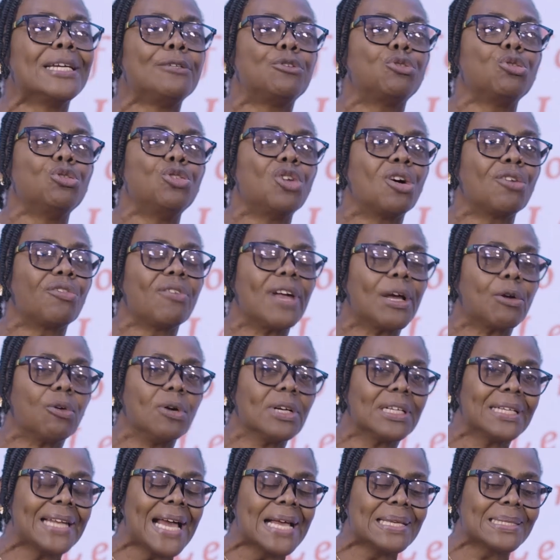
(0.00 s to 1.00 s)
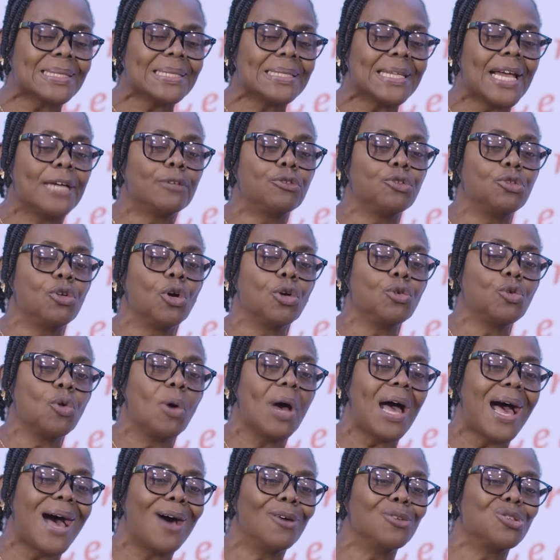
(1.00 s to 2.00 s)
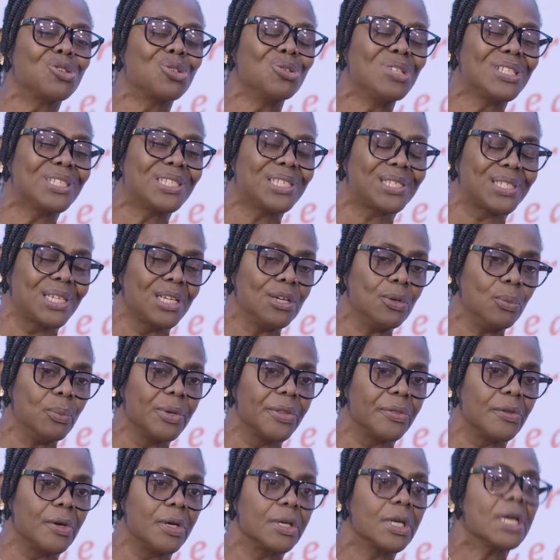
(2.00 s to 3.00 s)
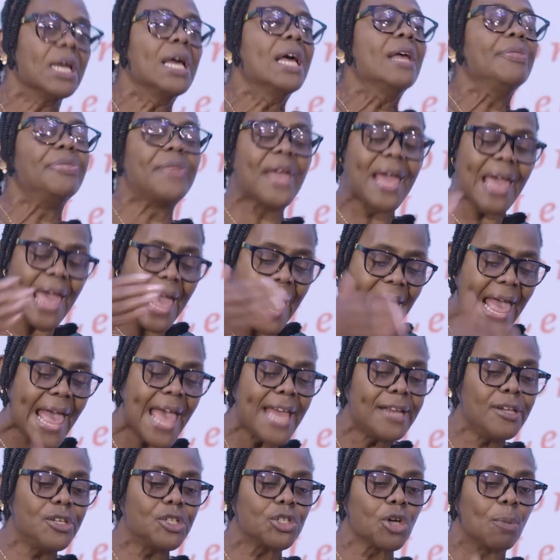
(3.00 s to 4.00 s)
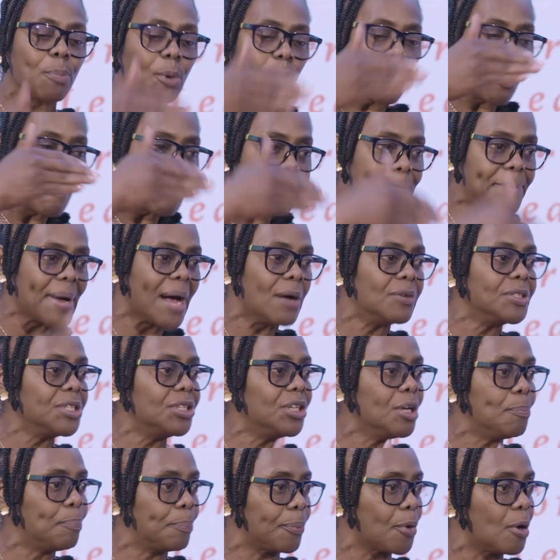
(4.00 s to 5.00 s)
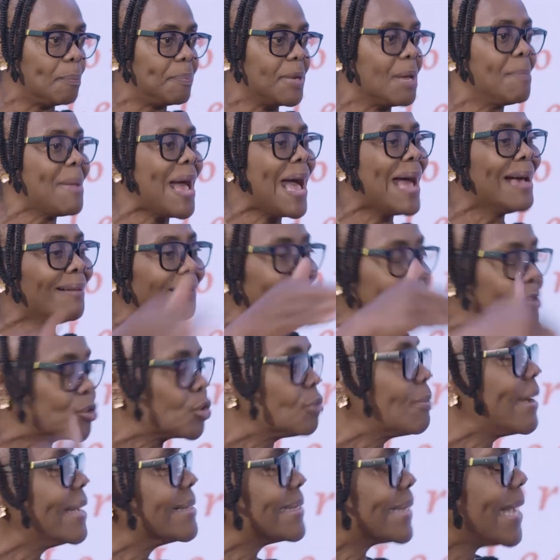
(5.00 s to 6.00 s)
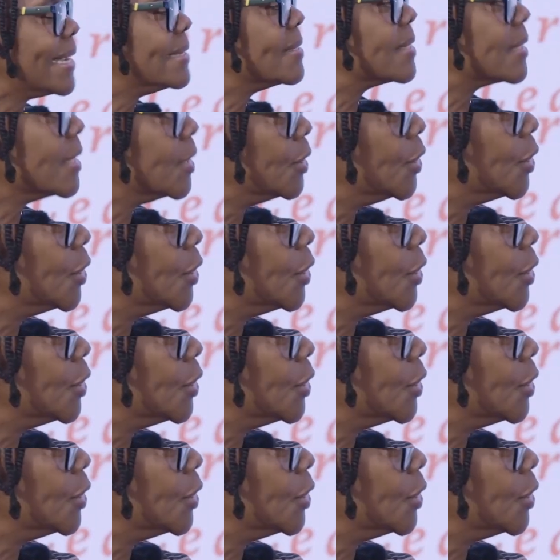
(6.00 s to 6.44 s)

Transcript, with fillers: they do not recognize it and do not know how to deal with it. They end up compounding the problem and re-traumatizing